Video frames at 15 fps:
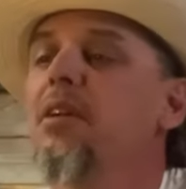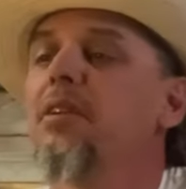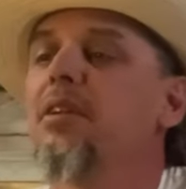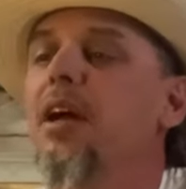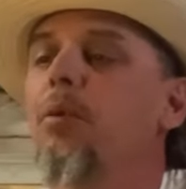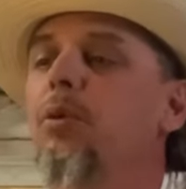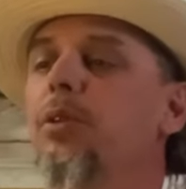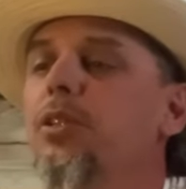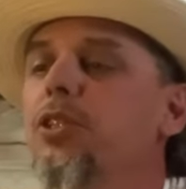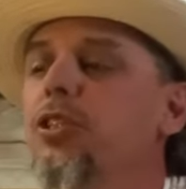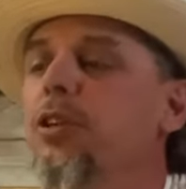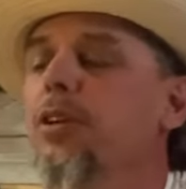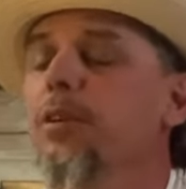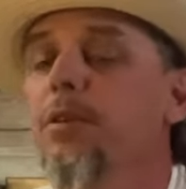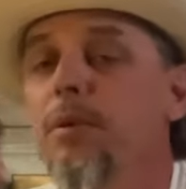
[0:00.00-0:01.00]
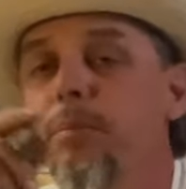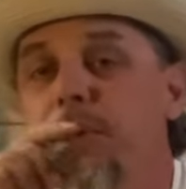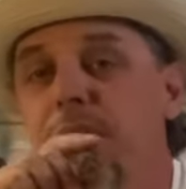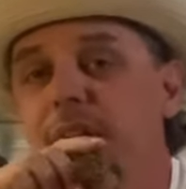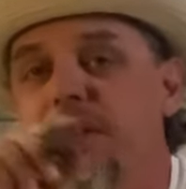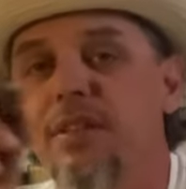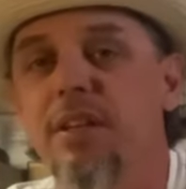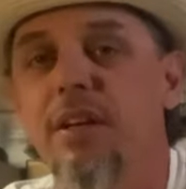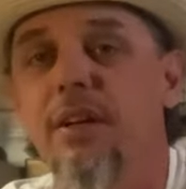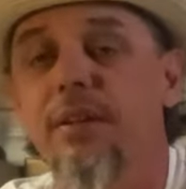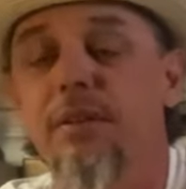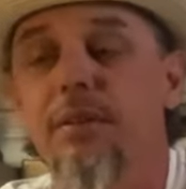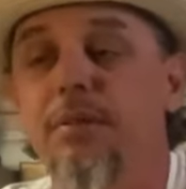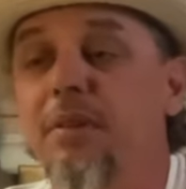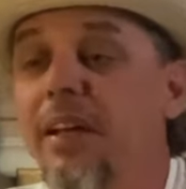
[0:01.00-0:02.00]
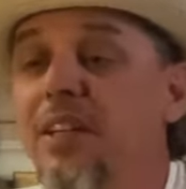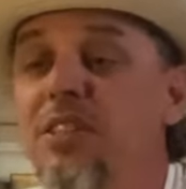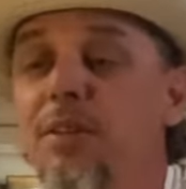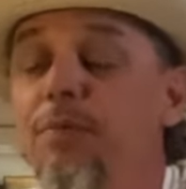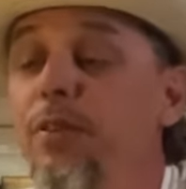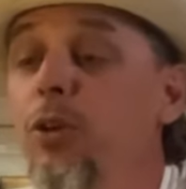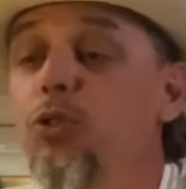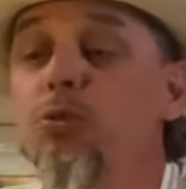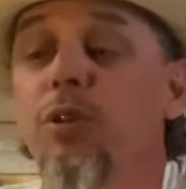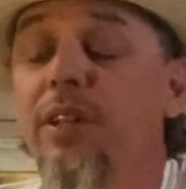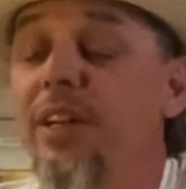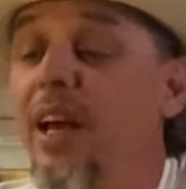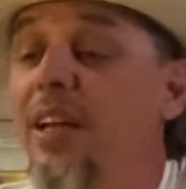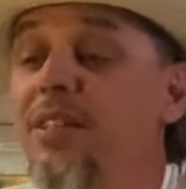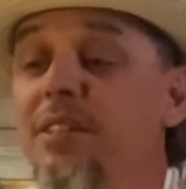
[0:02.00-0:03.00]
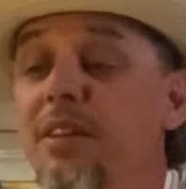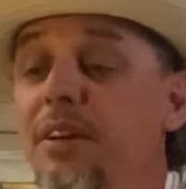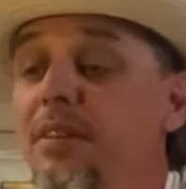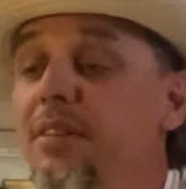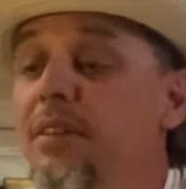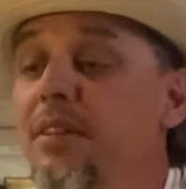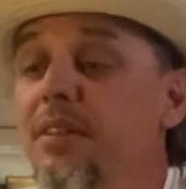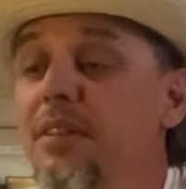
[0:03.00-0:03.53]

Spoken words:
Not really sure. But it, like I said, it feels really nice, though.